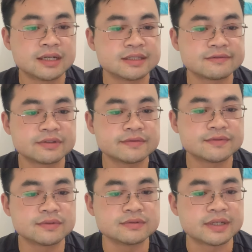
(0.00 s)
Different
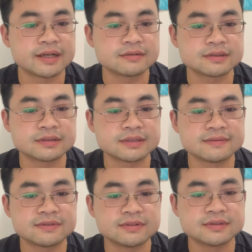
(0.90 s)
food have the
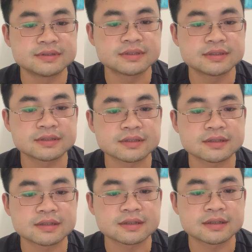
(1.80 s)
different
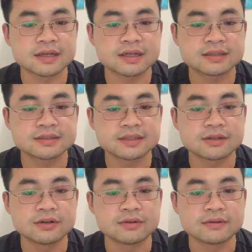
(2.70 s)

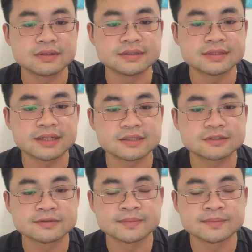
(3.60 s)
glycemic index.